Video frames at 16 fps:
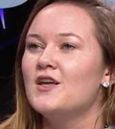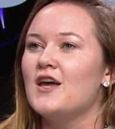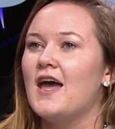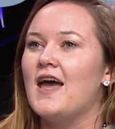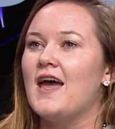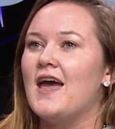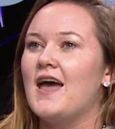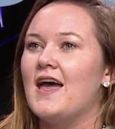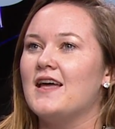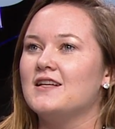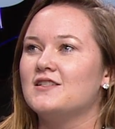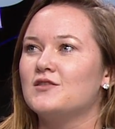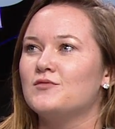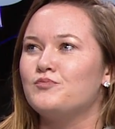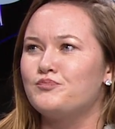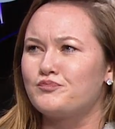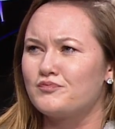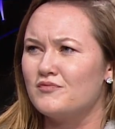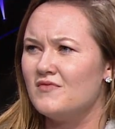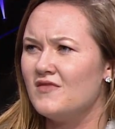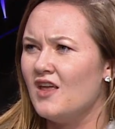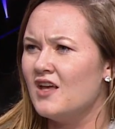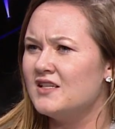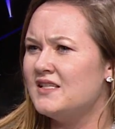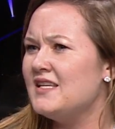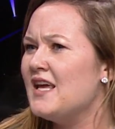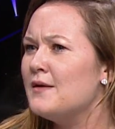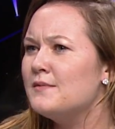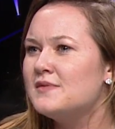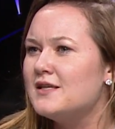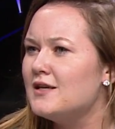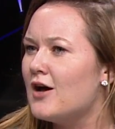and
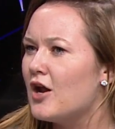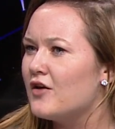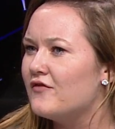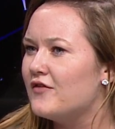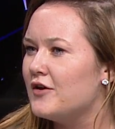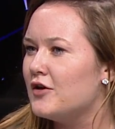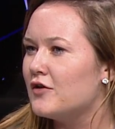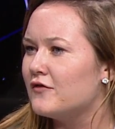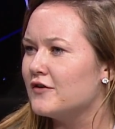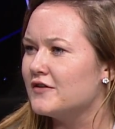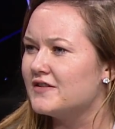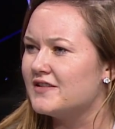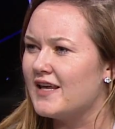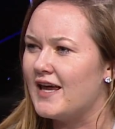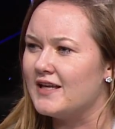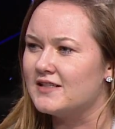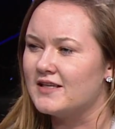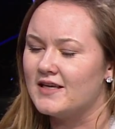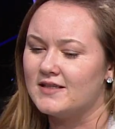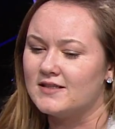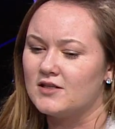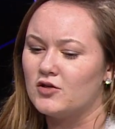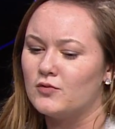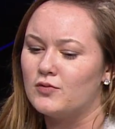TMZ got a video of her saying to his little